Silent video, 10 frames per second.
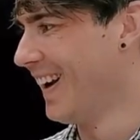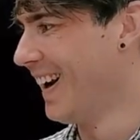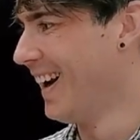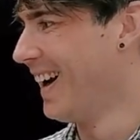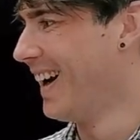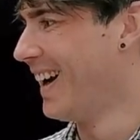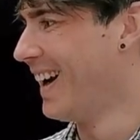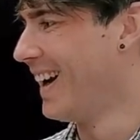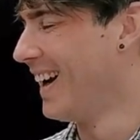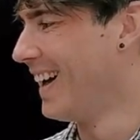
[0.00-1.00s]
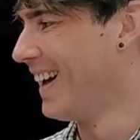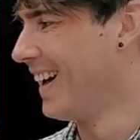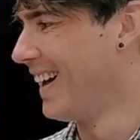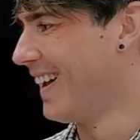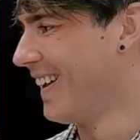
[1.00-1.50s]

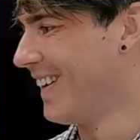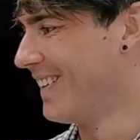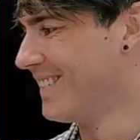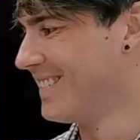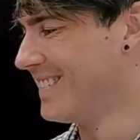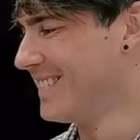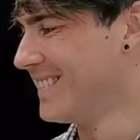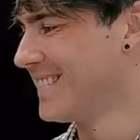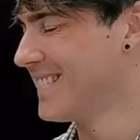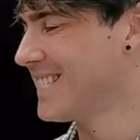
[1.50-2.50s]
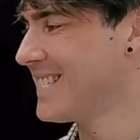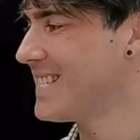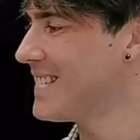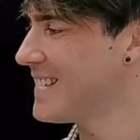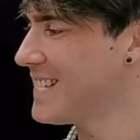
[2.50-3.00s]

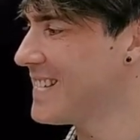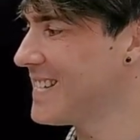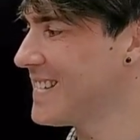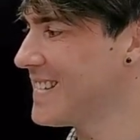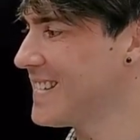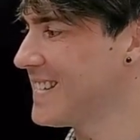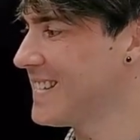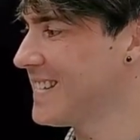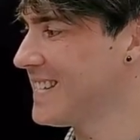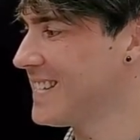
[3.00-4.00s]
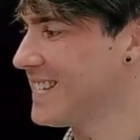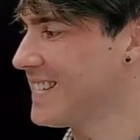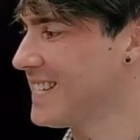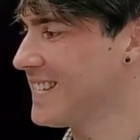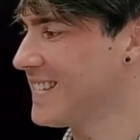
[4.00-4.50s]

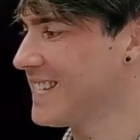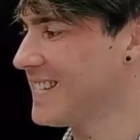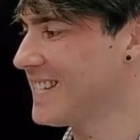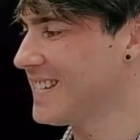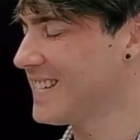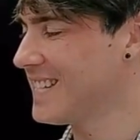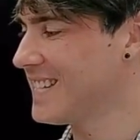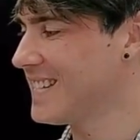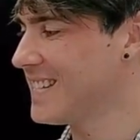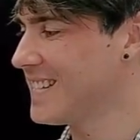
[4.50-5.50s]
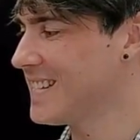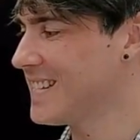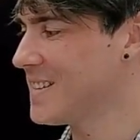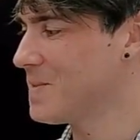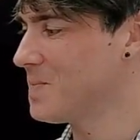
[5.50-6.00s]

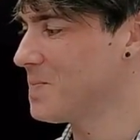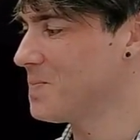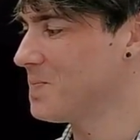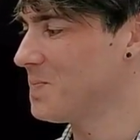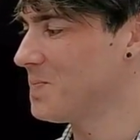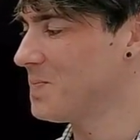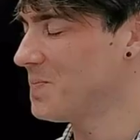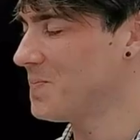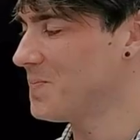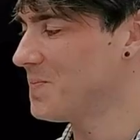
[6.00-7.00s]
[no speech]